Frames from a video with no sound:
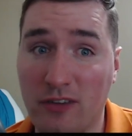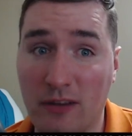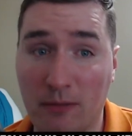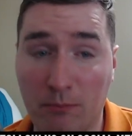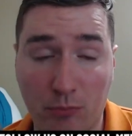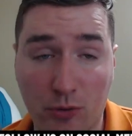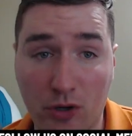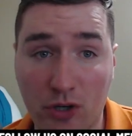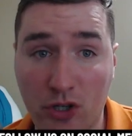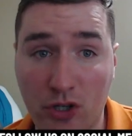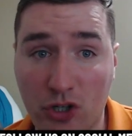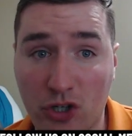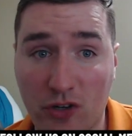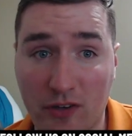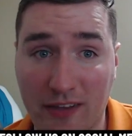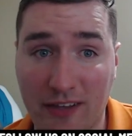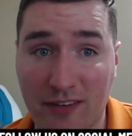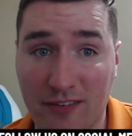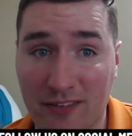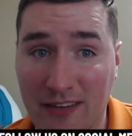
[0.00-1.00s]
I'm pretty sure
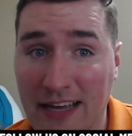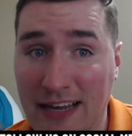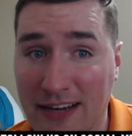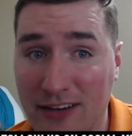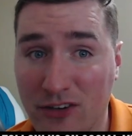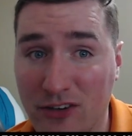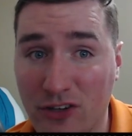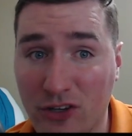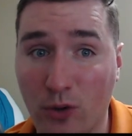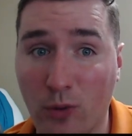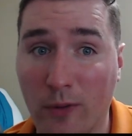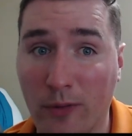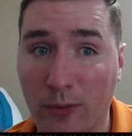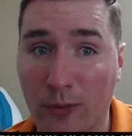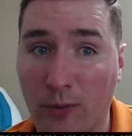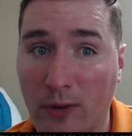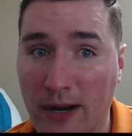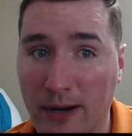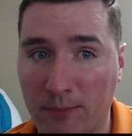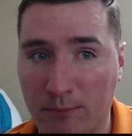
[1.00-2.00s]
they got a deal with
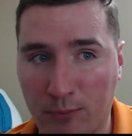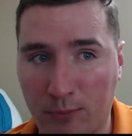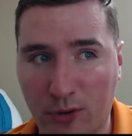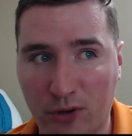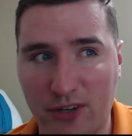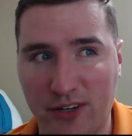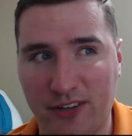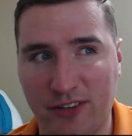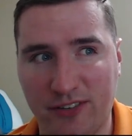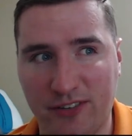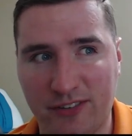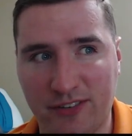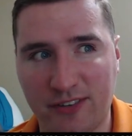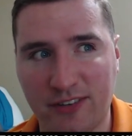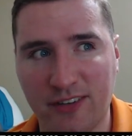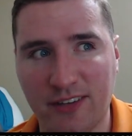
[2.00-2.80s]
Ryan Preece.